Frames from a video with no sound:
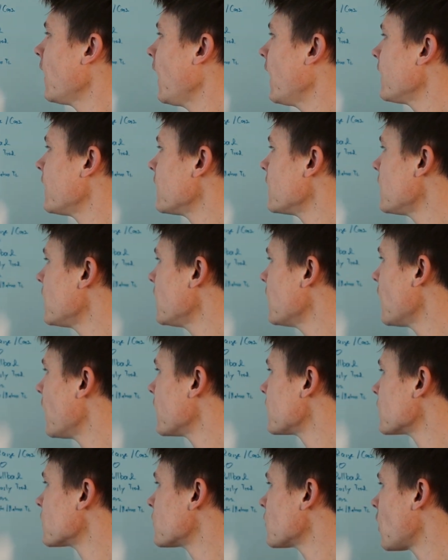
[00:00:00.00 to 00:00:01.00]
And then here
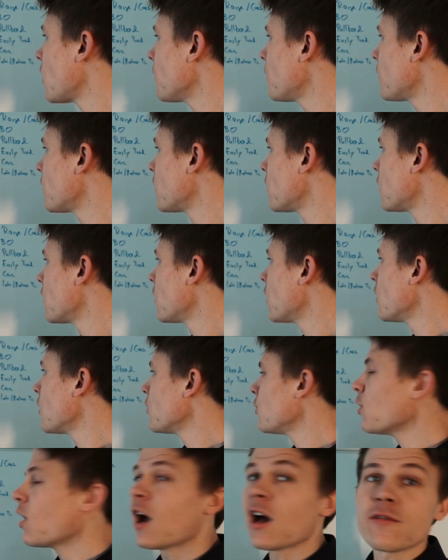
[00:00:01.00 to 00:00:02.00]
at the top,
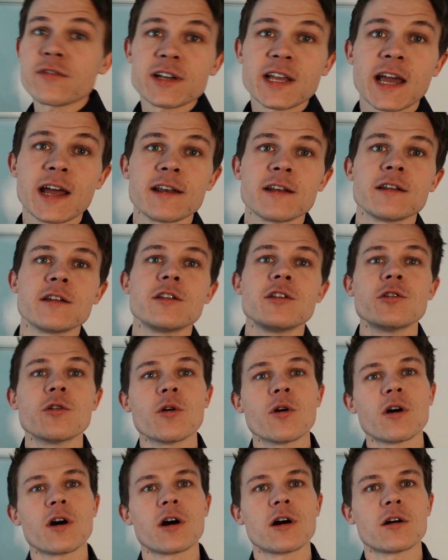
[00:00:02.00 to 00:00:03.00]
you have again
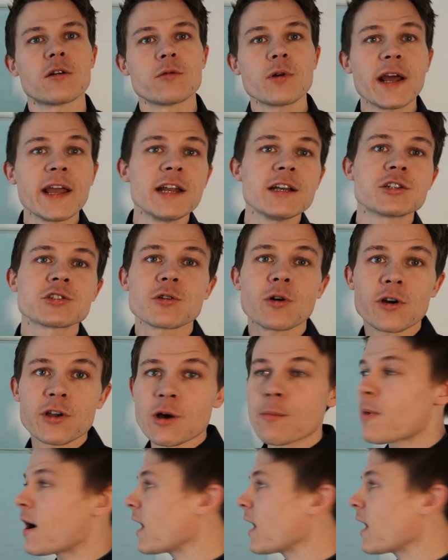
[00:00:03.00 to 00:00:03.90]
your range or your